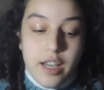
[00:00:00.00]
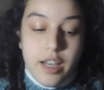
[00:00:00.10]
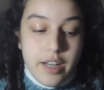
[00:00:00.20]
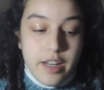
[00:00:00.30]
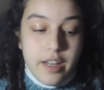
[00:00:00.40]

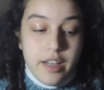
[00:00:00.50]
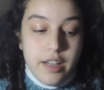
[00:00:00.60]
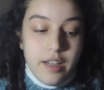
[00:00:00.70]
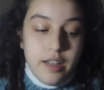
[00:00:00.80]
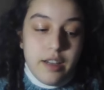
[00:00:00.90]
in
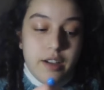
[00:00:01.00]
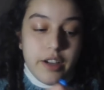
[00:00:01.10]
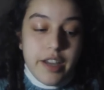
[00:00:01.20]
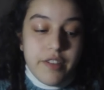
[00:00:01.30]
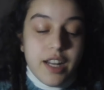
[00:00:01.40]

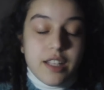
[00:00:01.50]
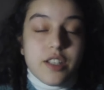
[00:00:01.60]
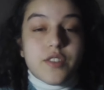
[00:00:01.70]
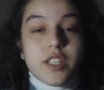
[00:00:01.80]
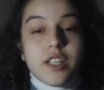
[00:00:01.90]

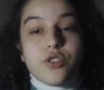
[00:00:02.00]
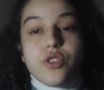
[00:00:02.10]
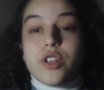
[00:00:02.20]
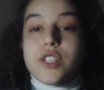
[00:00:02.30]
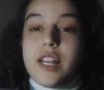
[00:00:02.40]

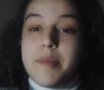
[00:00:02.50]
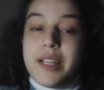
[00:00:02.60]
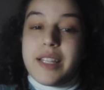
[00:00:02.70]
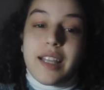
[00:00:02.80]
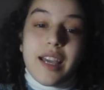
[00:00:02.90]
Jerusalem
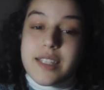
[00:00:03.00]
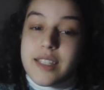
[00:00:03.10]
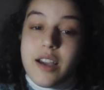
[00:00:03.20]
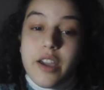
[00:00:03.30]
and Gaza.